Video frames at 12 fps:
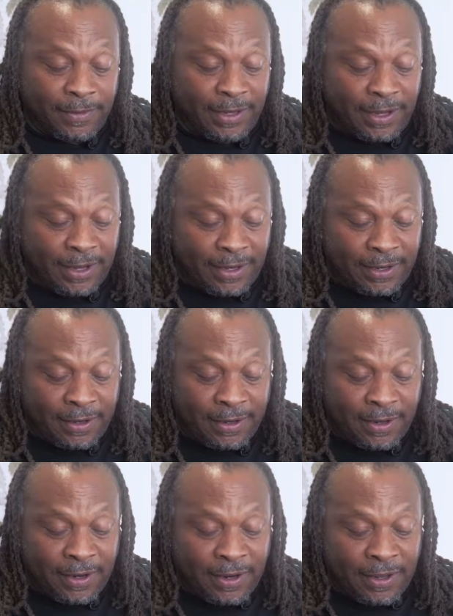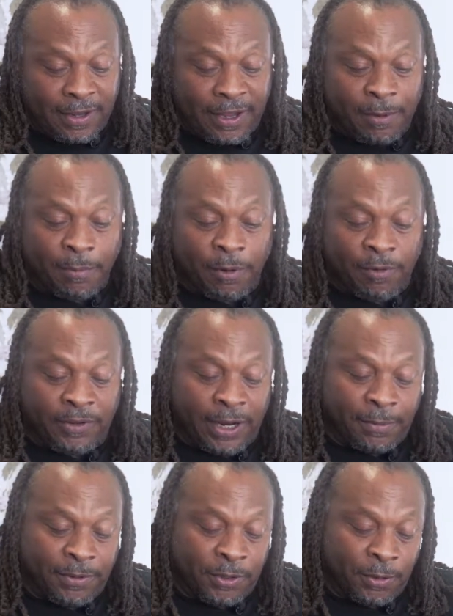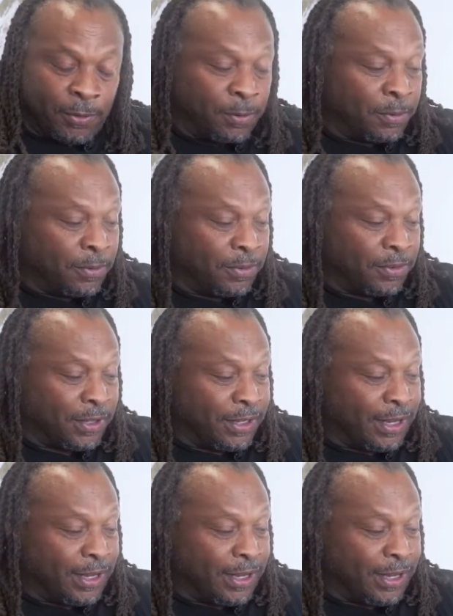Then it moved up to the